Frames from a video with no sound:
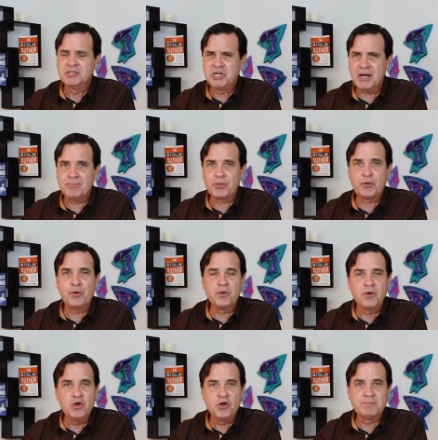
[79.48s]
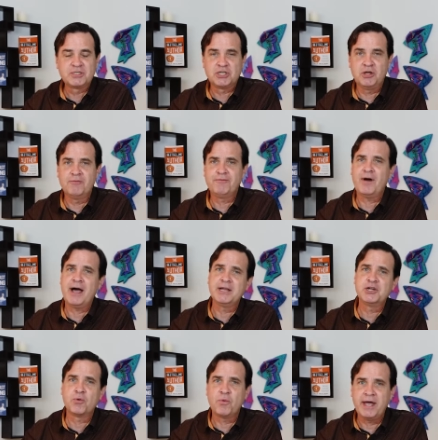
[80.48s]
jump through hoops to
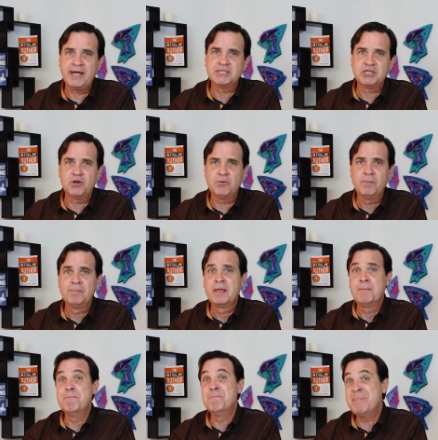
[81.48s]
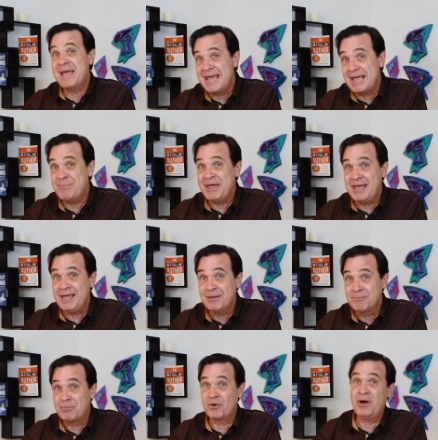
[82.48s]
find your way to
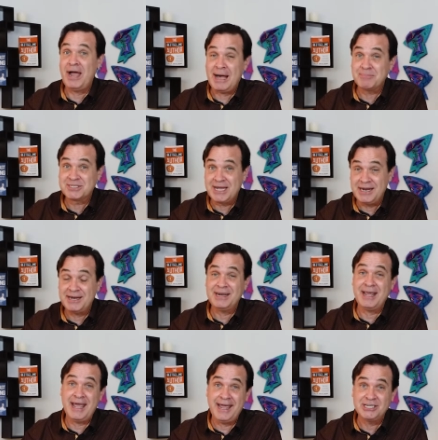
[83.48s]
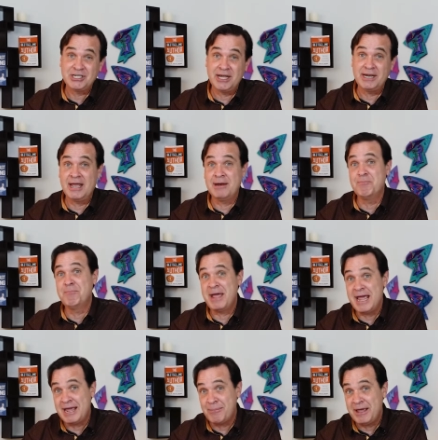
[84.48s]
maybe perhaps getting an agent and
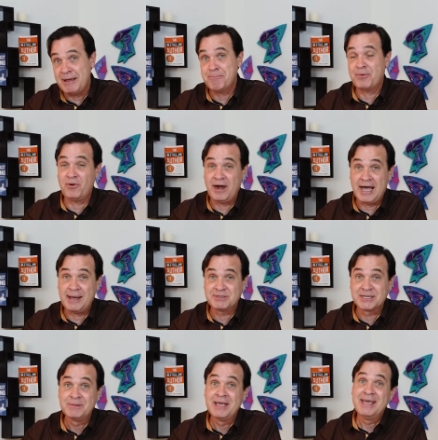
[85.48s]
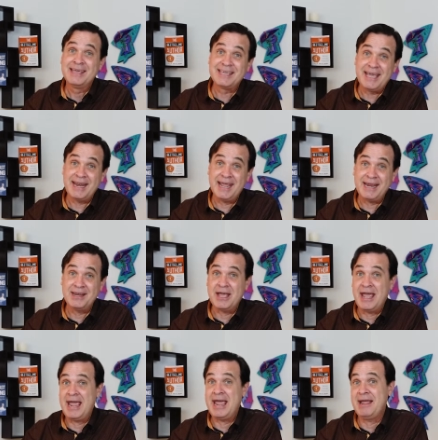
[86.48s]
maybe perhaps getting
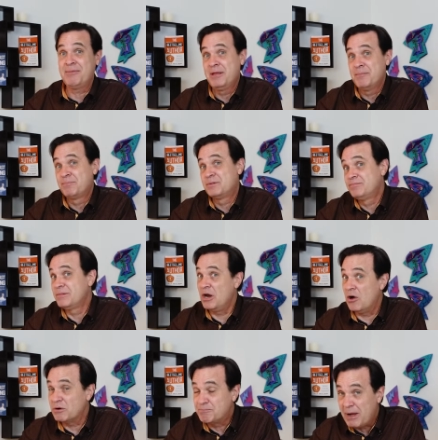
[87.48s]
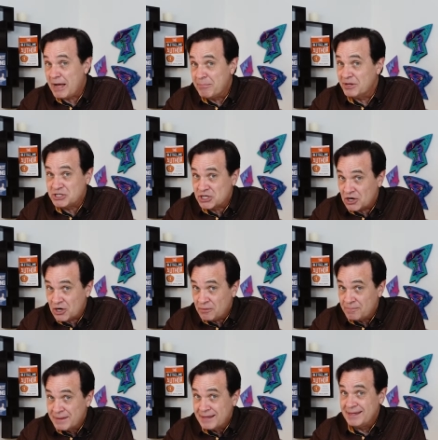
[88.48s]
a you know publisher